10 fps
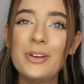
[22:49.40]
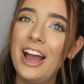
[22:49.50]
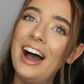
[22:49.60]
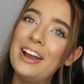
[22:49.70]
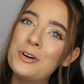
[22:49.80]
But
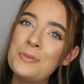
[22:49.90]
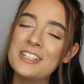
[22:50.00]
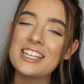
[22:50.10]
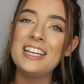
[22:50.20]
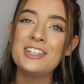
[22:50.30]
yeah, I hope
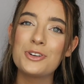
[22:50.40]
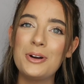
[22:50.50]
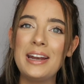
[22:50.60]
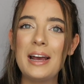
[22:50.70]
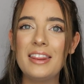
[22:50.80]
you
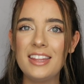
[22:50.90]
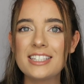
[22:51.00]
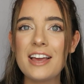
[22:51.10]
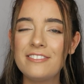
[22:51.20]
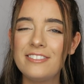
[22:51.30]
enjoyed
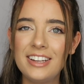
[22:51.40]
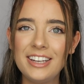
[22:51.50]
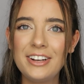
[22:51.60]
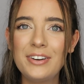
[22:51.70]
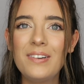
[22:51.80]
this
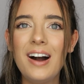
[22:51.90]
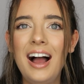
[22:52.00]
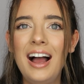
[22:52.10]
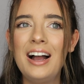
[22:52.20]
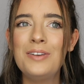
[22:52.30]
video.
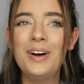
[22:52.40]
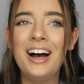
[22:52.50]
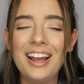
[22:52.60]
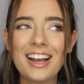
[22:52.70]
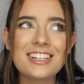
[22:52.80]

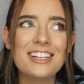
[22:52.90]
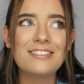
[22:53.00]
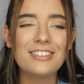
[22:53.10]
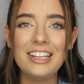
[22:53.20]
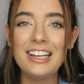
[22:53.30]
I
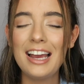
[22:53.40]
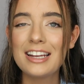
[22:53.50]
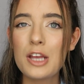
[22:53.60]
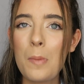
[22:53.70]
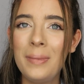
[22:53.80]
actually really
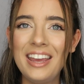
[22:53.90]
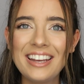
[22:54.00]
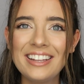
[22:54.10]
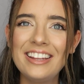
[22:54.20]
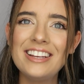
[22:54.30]
liked
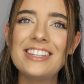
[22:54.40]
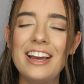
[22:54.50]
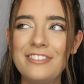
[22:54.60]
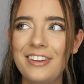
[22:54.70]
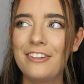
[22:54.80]
making this.
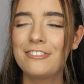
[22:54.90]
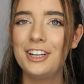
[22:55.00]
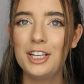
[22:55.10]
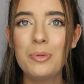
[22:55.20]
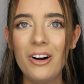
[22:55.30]
I feel
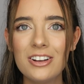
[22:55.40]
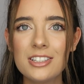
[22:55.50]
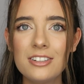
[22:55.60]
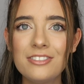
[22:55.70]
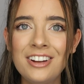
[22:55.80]
really
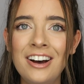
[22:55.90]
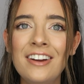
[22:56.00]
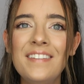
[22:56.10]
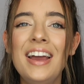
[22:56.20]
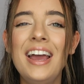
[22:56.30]
positive
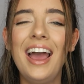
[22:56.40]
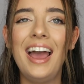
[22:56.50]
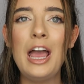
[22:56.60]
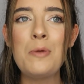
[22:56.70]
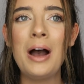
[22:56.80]
now.
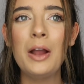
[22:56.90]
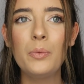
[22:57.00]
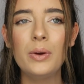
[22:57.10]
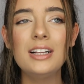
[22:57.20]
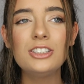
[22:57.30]
I
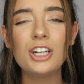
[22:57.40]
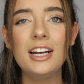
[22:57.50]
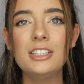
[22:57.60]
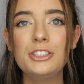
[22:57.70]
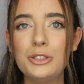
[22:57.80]
will
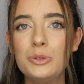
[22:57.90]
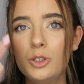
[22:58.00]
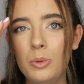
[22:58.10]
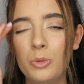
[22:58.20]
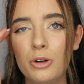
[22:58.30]
try to do
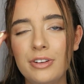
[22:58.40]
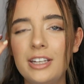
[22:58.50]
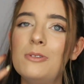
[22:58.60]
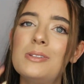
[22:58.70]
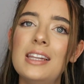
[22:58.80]
some more
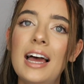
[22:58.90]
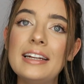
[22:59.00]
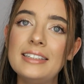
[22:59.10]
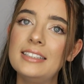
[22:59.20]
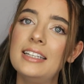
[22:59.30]
videos
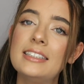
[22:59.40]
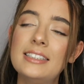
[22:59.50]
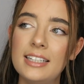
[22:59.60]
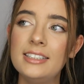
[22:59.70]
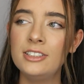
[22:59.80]
like this, like
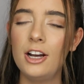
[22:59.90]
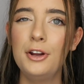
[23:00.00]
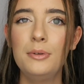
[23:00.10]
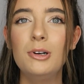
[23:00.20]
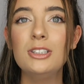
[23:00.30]
sitting
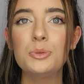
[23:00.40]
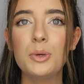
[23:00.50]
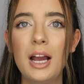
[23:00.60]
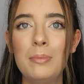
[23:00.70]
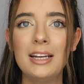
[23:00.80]
down ones
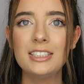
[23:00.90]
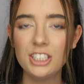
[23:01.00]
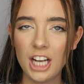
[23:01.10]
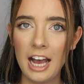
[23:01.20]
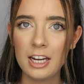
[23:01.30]
where I'm like
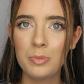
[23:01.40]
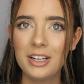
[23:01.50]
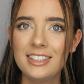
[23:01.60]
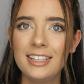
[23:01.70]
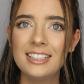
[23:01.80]
chatting
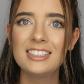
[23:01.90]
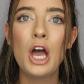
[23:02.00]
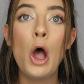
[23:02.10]
about things,